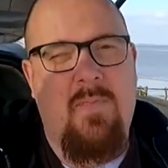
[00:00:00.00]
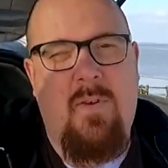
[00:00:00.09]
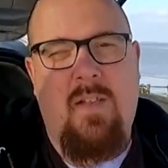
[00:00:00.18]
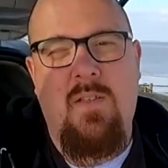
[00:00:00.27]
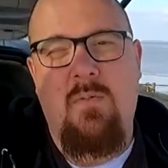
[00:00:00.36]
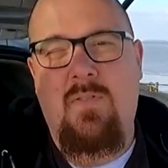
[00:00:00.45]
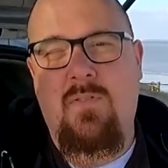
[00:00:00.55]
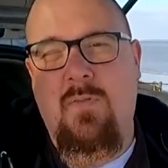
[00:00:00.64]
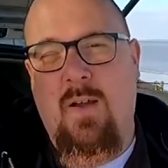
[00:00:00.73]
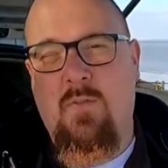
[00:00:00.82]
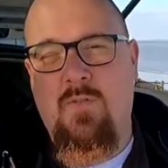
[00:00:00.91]
value is the
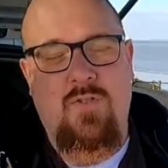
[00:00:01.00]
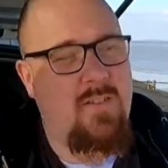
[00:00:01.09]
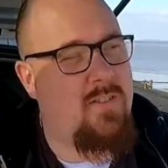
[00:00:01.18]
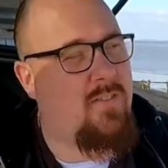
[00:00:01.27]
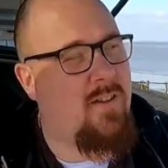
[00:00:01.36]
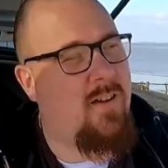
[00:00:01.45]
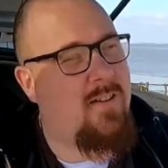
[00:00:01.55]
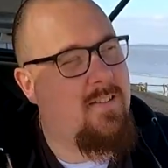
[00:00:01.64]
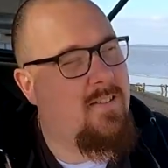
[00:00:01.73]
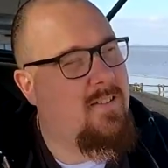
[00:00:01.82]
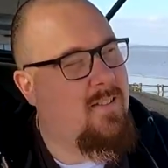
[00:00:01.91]
vouchers
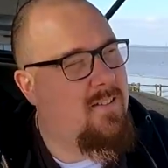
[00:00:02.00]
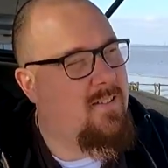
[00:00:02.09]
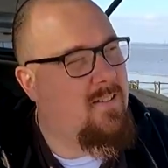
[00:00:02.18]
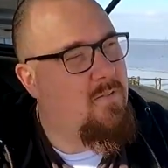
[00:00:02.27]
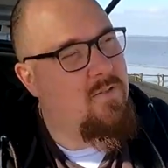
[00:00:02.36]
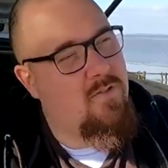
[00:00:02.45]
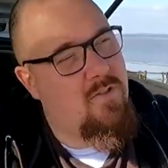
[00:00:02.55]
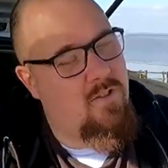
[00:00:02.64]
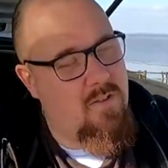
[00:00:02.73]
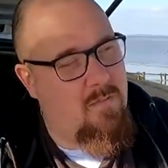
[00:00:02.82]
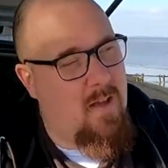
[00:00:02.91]
inside, which are
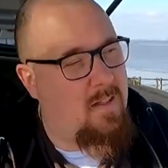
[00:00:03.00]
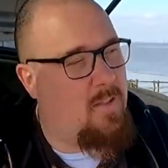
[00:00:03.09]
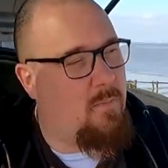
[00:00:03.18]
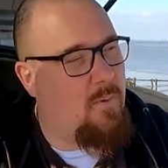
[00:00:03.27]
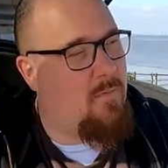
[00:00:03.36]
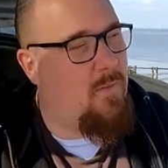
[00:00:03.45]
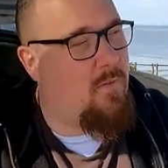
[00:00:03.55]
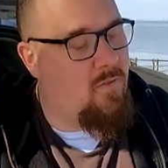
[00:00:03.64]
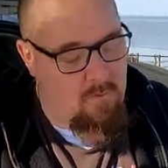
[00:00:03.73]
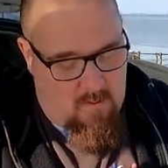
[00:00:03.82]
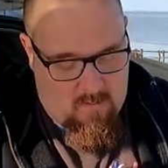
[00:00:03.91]
only valuable if
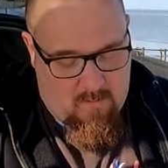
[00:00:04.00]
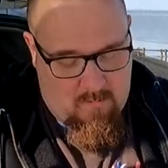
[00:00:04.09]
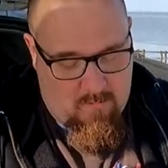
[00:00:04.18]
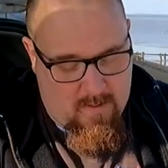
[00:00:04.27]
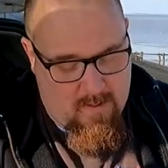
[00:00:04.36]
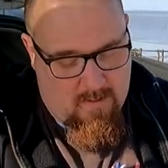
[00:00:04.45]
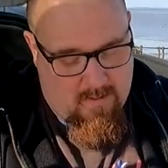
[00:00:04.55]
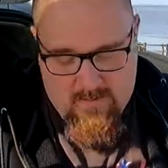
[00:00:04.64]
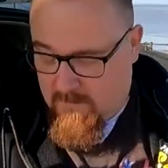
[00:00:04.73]
it's something you want to buy.